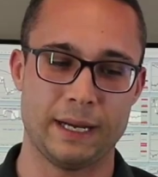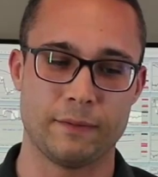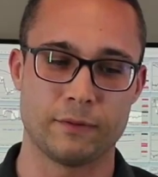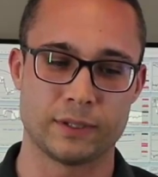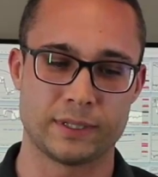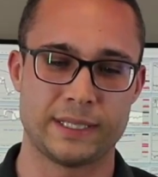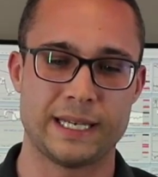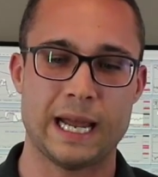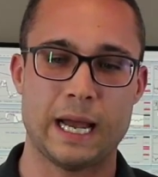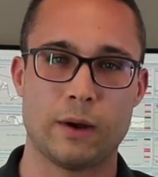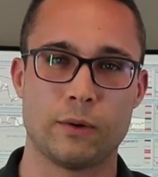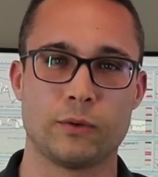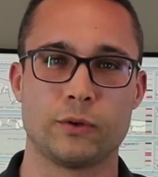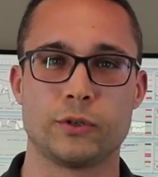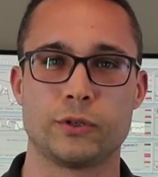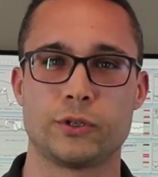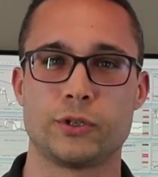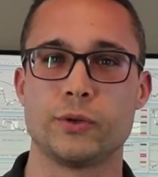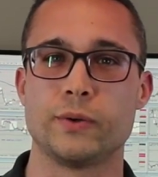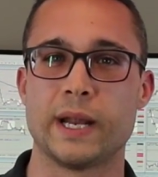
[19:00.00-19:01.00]
I was
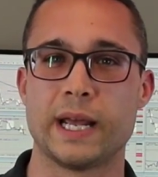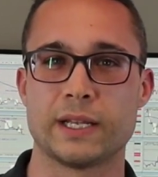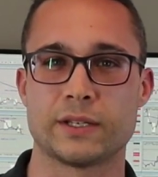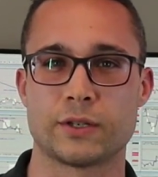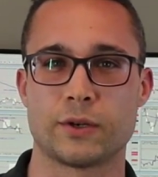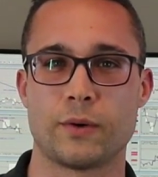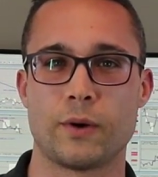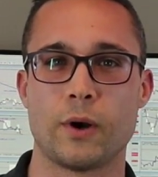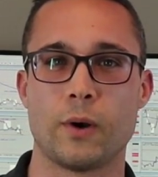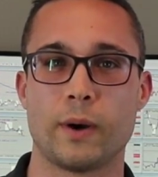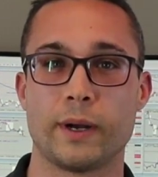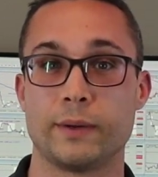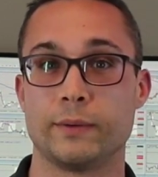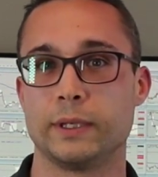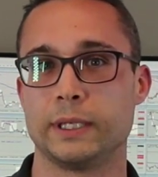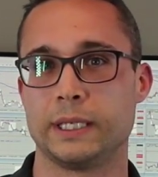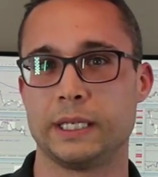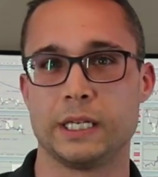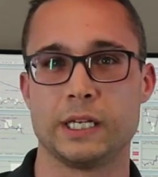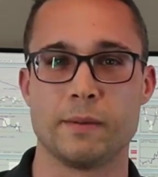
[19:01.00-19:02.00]
down 2 days in a row. I
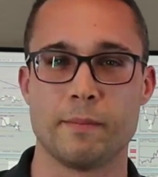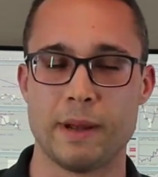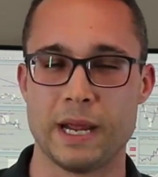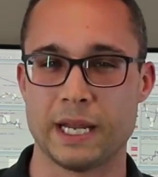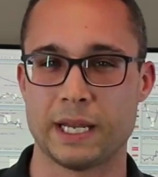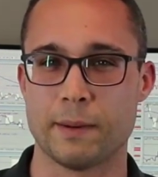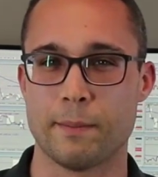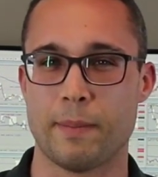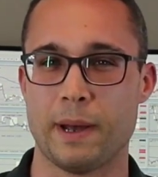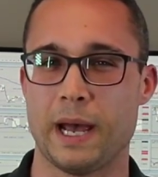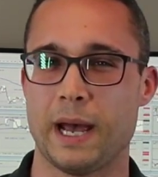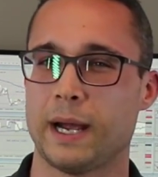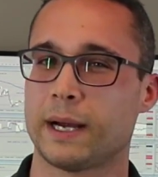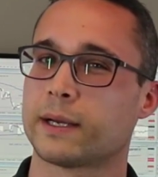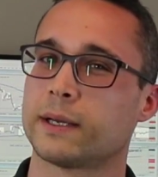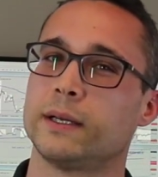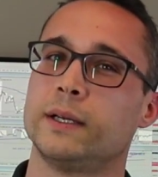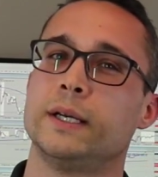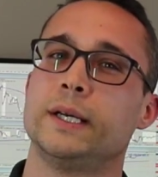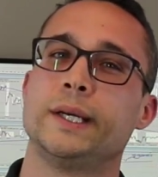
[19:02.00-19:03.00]
really need to make it
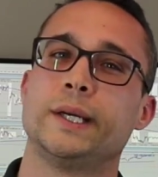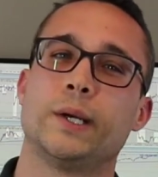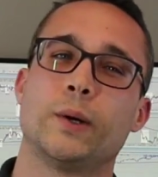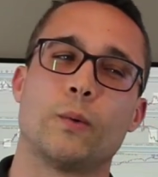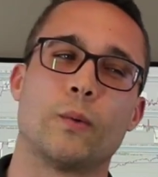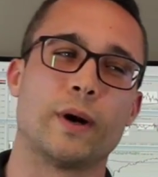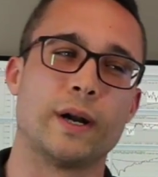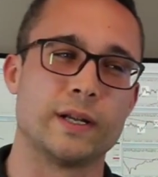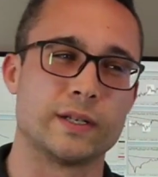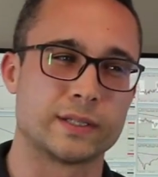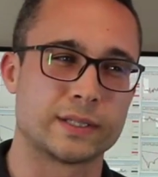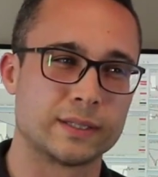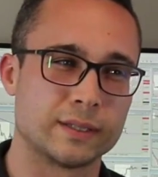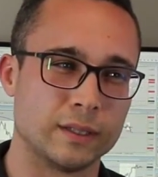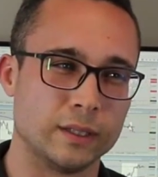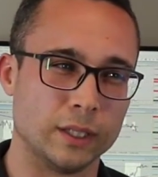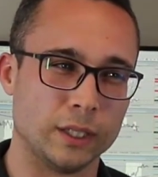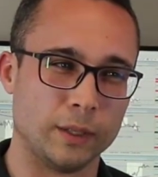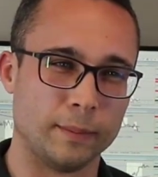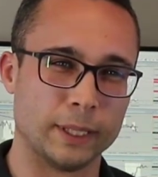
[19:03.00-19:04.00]
back. Whereas a
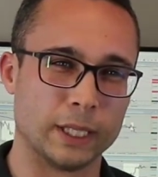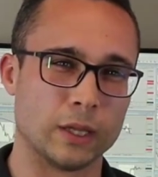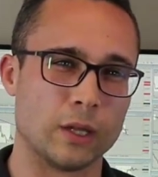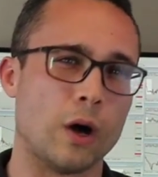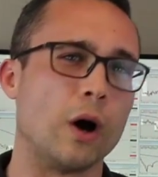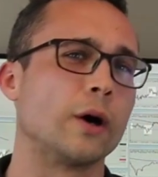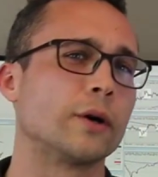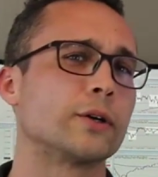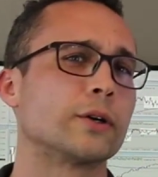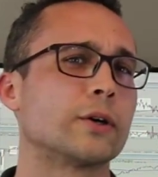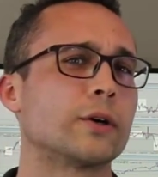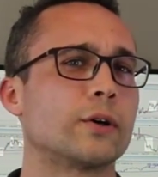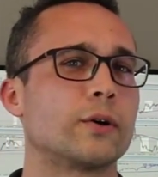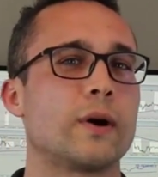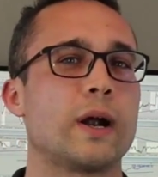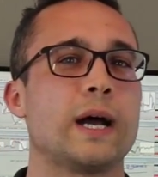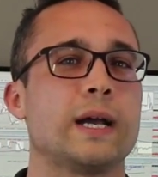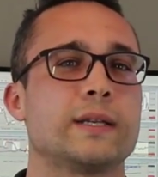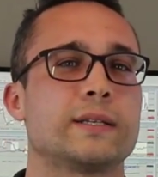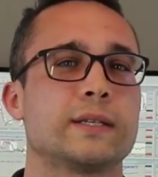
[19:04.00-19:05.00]
little bit longer
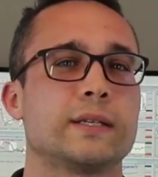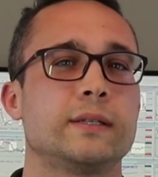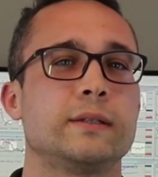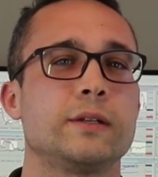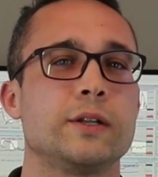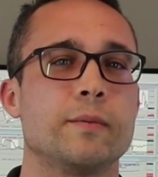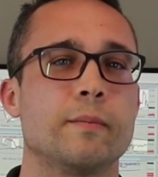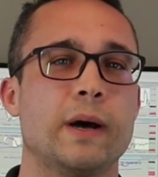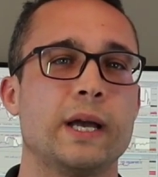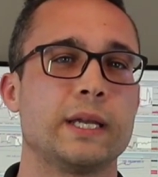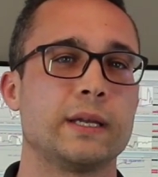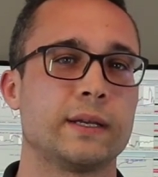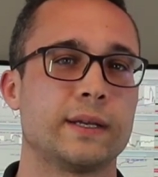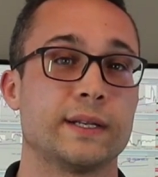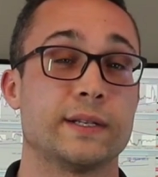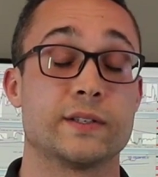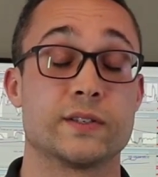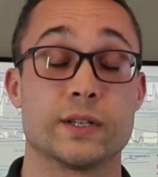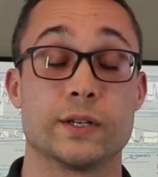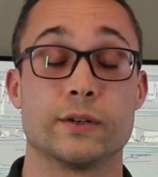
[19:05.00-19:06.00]
horizon, you might
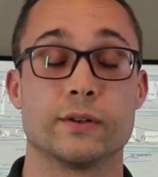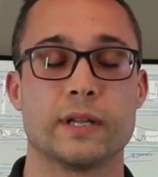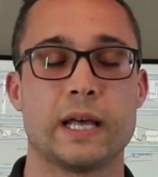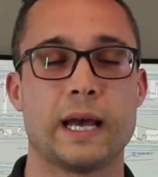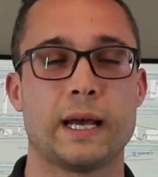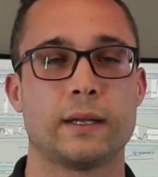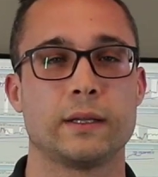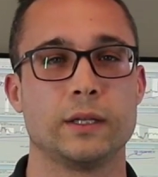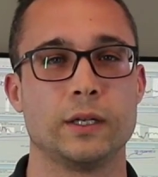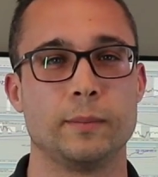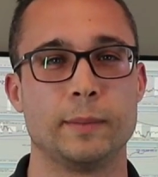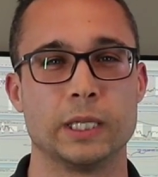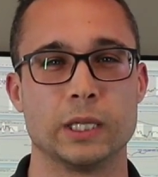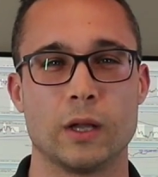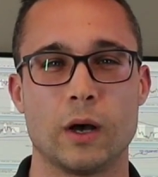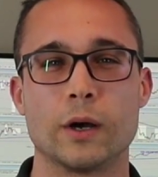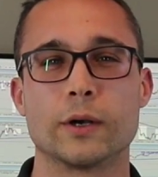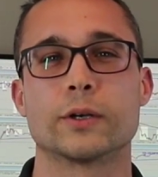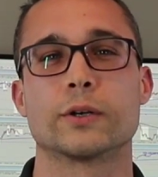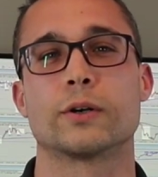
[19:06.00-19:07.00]
consider that. A little bit
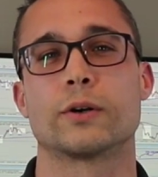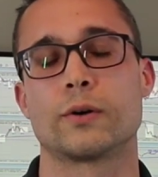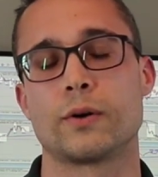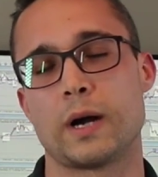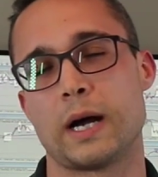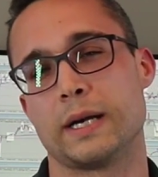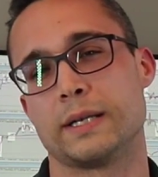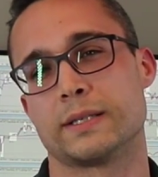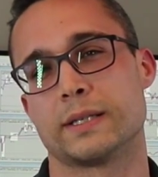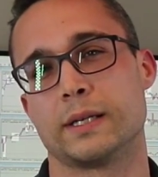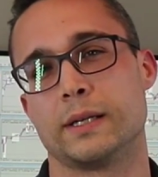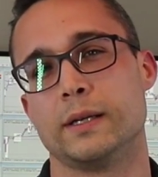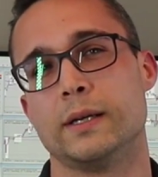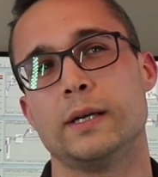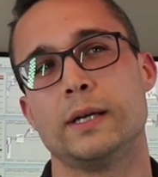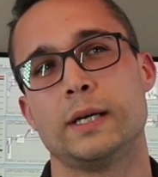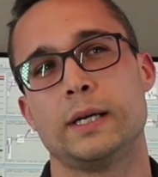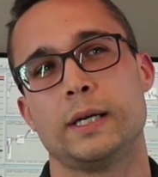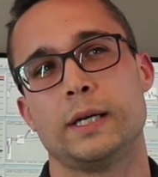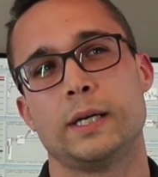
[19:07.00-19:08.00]
longer horizon
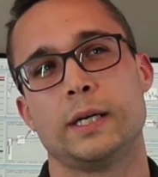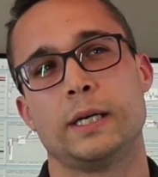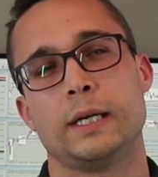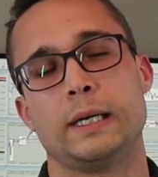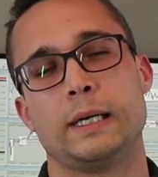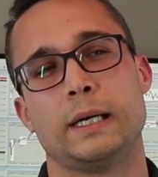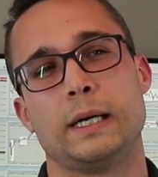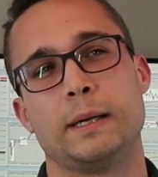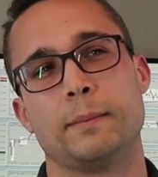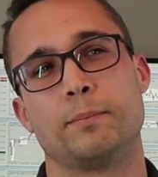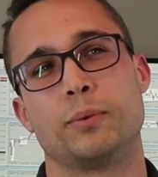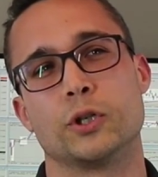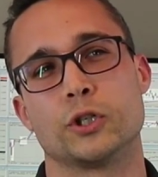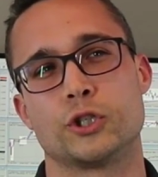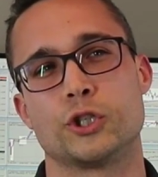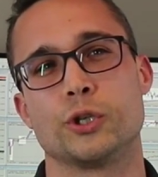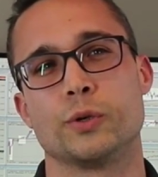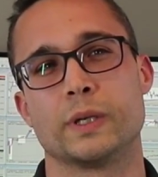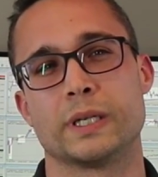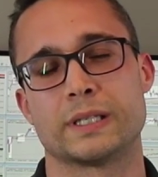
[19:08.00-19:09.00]

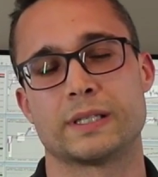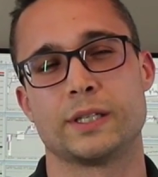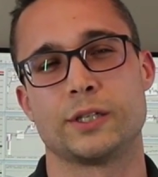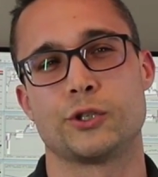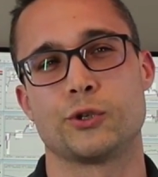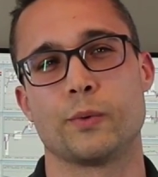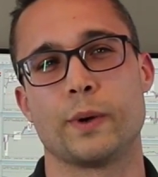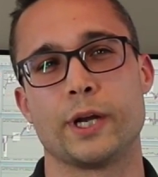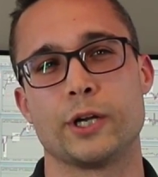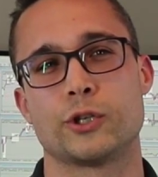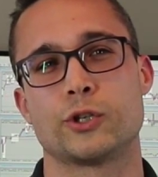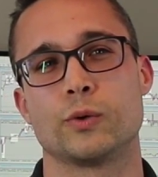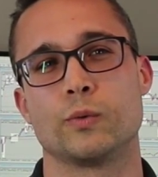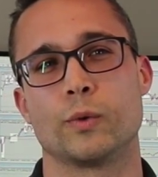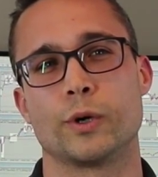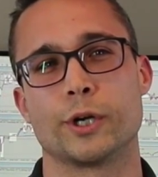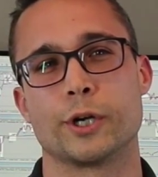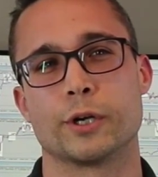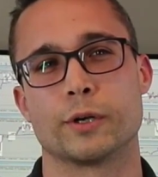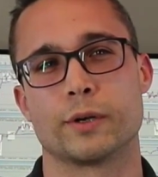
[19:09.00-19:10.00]
puts you in a situation
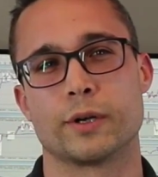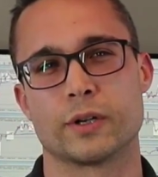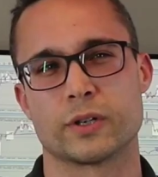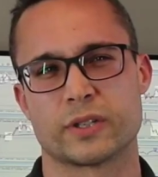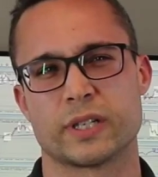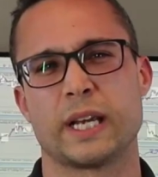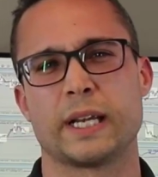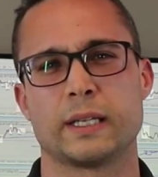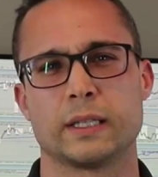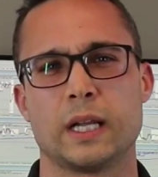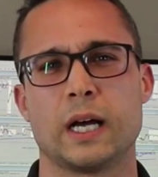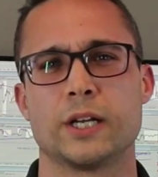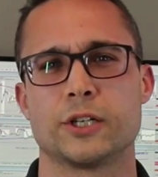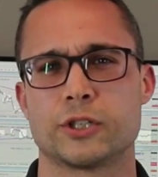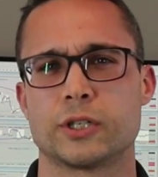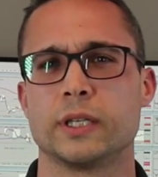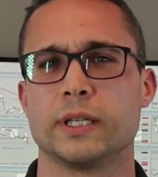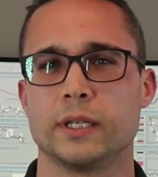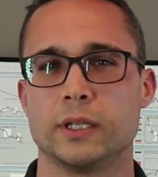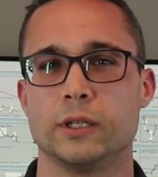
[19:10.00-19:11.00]
where you're
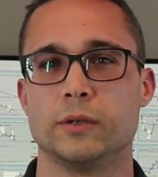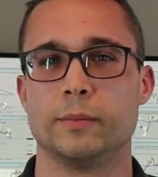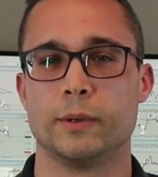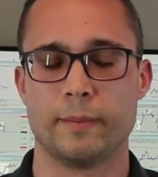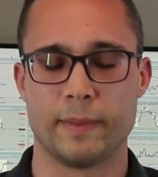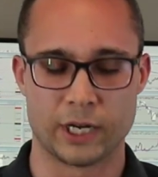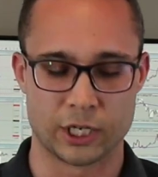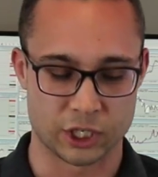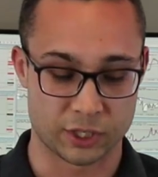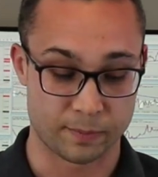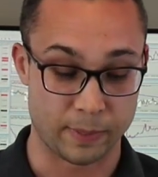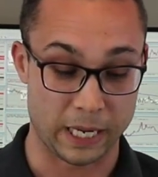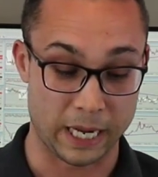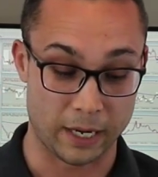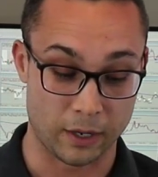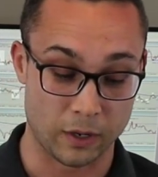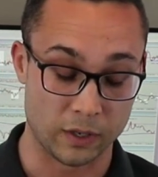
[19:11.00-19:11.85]
psychologically in a little bit better spot.